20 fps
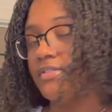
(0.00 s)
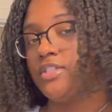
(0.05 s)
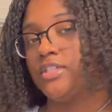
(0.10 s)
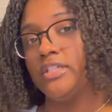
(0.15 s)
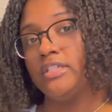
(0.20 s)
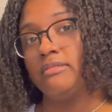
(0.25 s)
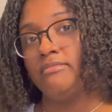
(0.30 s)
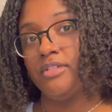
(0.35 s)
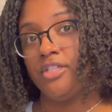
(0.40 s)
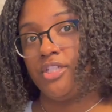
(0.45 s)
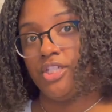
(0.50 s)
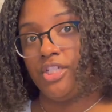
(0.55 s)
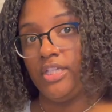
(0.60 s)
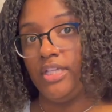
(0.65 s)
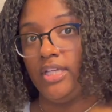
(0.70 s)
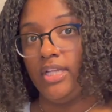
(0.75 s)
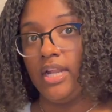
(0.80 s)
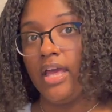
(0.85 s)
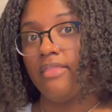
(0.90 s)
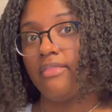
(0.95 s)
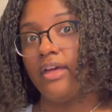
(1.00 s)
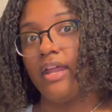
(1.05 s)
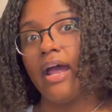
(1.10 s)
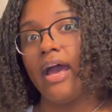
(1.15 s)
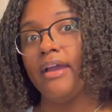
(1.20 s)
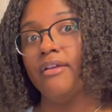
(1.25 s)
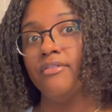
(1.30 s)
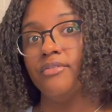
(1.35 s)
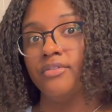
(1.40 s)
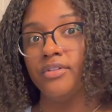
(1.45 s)
to the machine that
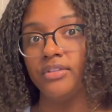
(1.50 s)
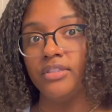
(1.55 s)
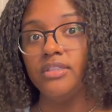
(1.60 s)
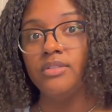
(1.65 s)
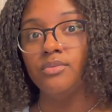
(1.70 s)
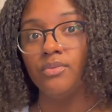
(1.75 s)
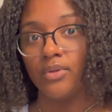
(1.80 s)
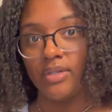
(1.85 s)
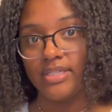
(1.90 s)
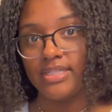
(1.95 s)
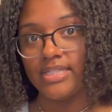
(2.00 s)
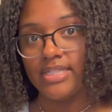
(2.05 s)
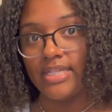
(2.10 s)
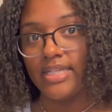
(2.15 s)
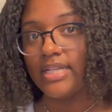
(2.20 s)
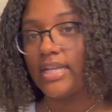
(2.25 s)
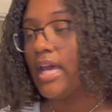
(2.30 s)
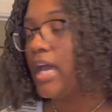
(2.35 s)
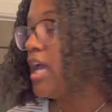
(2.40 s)
I really wanted.